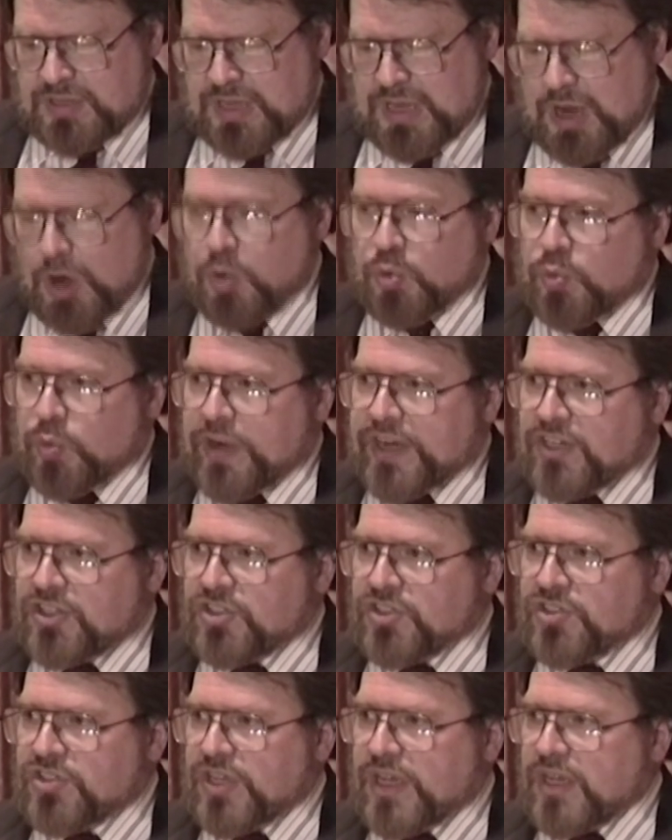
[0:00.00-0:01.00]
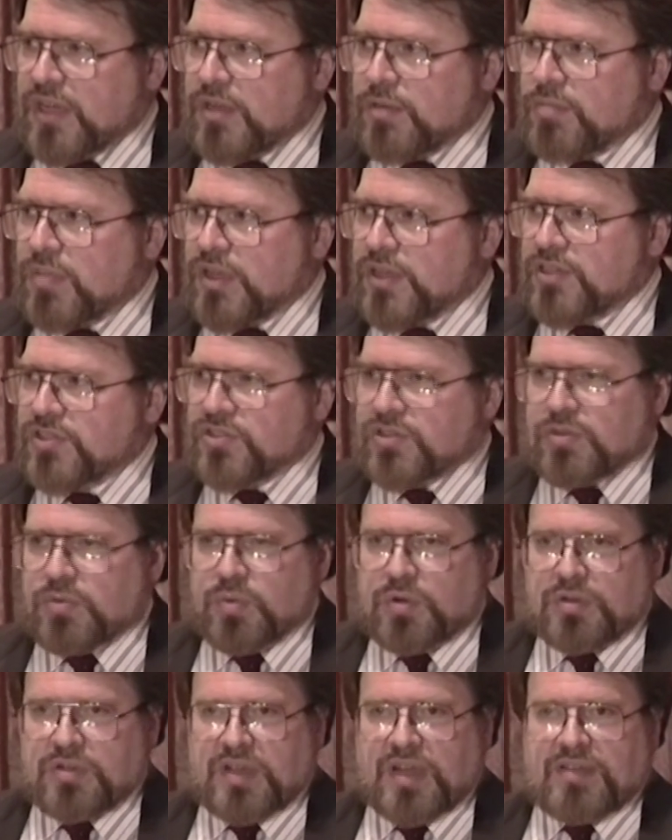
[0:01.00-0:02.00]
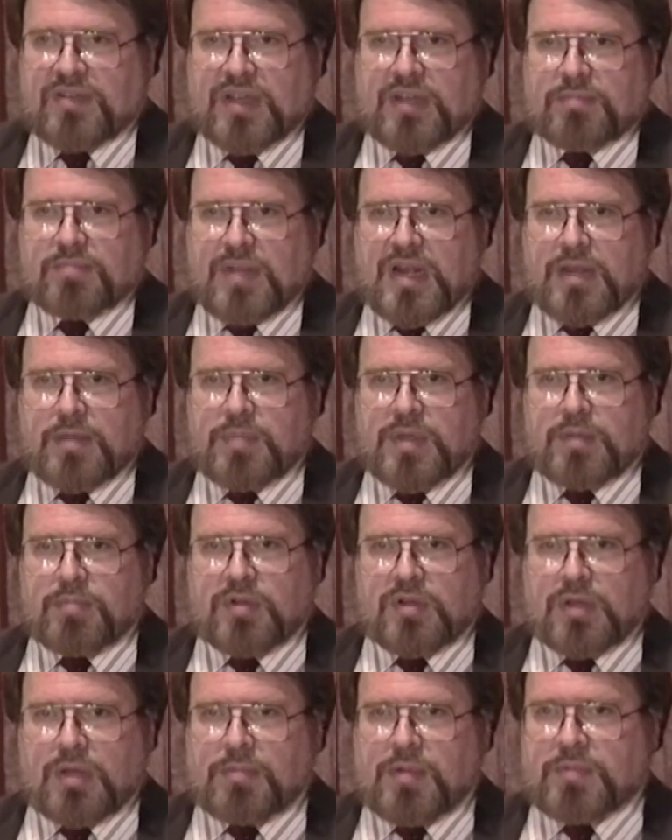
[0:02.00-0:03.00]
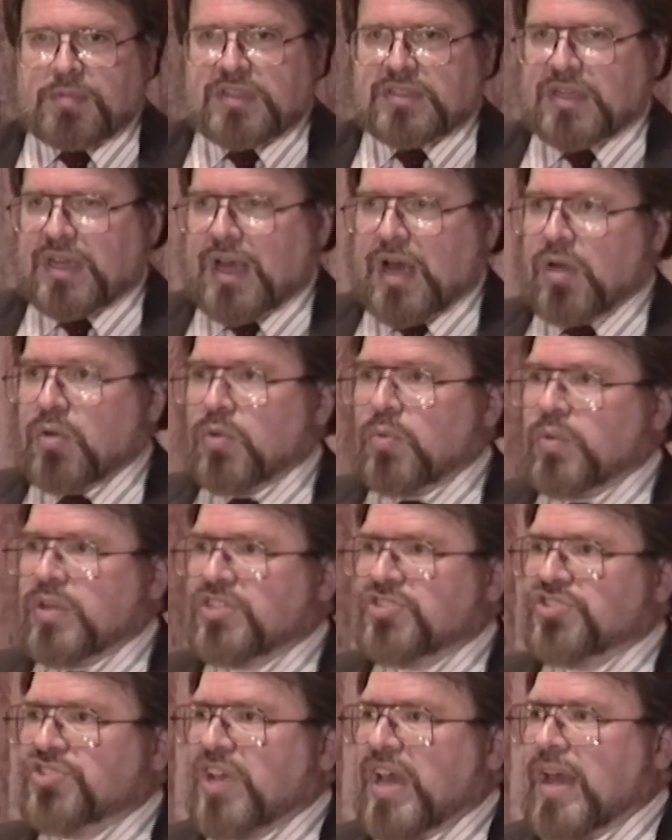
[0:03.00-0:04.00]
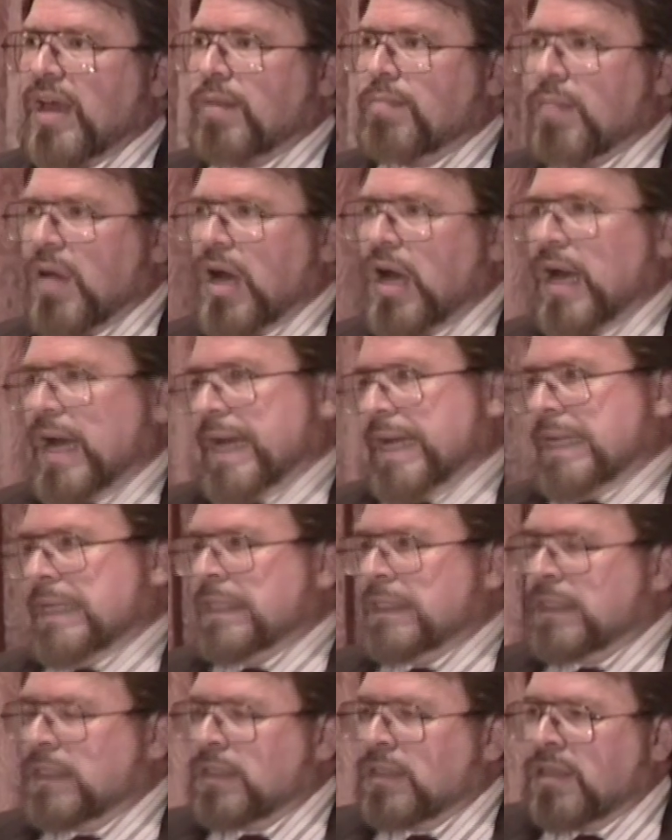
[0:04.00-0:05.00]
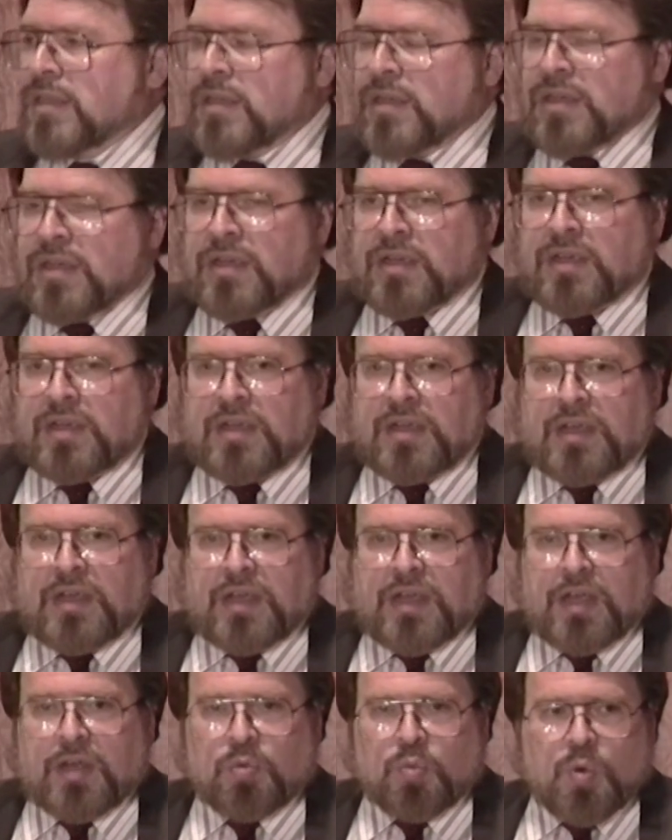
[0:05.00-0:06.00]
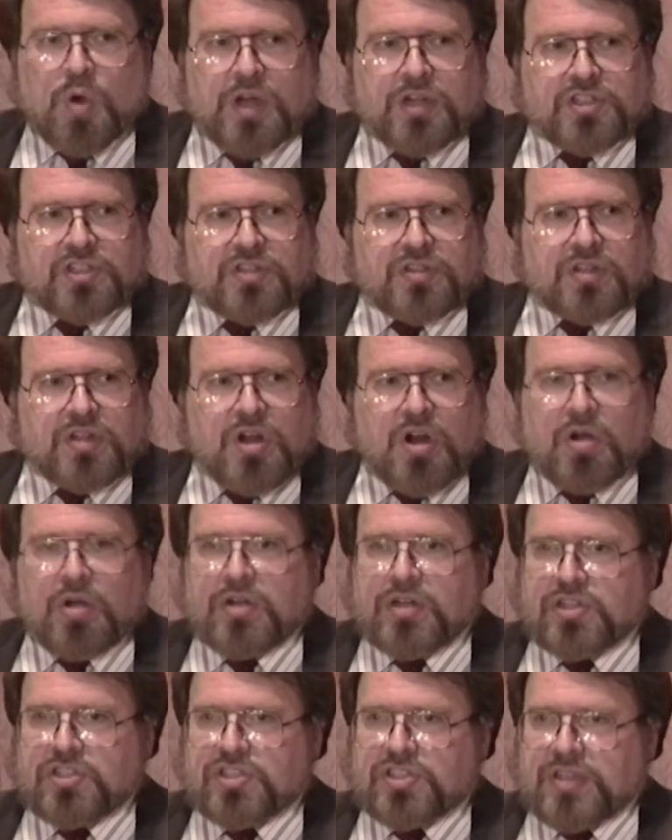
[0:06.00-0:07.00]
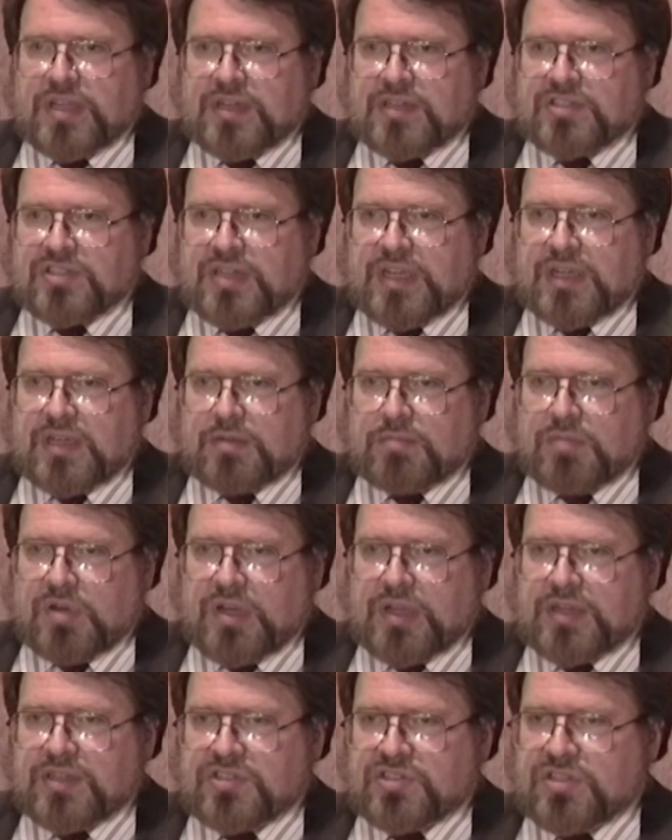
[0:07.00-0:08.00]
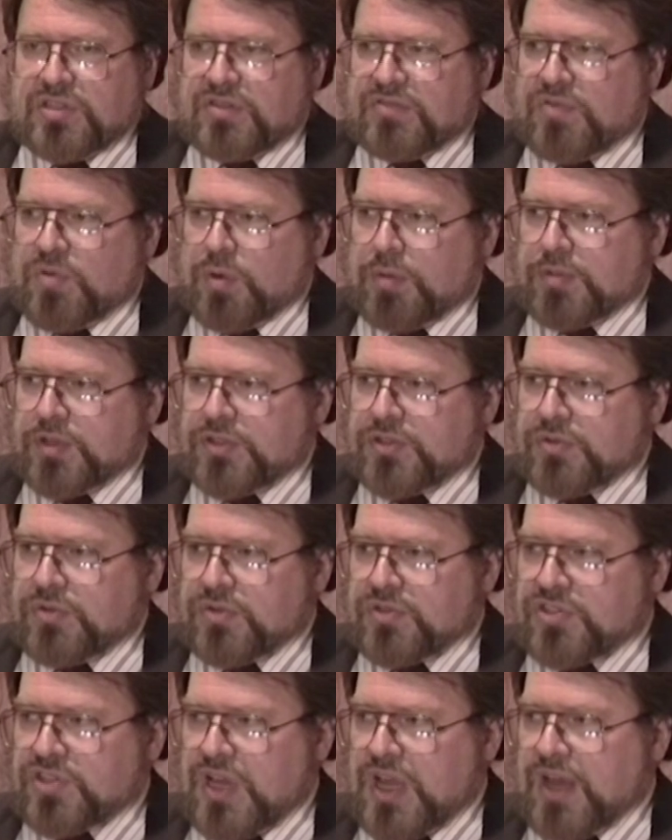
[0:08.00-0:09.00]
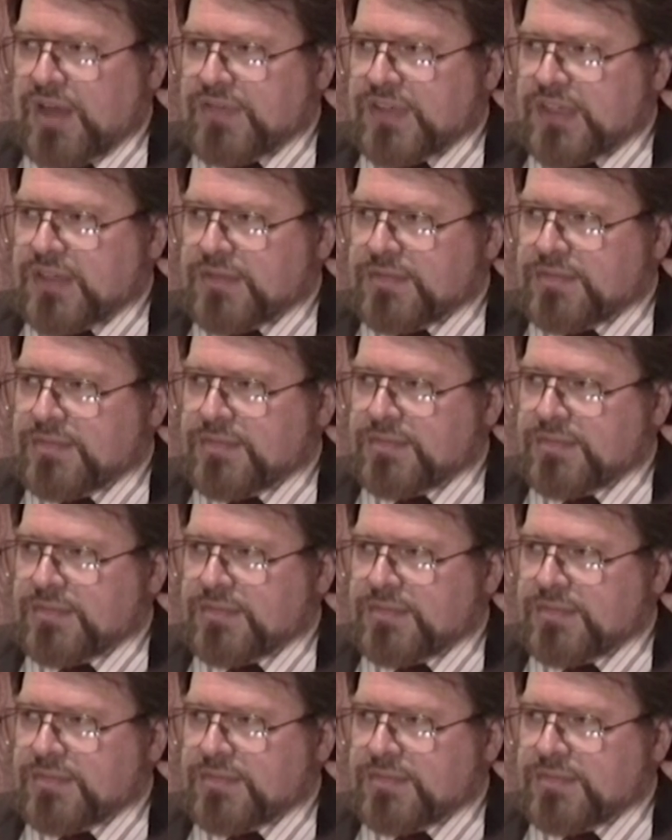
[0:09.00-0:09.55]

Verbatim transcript: outrages taking place in the world. I've had many people come up and say, how can we stand by and watch the carnage that has taken place in the former Yugoslavia?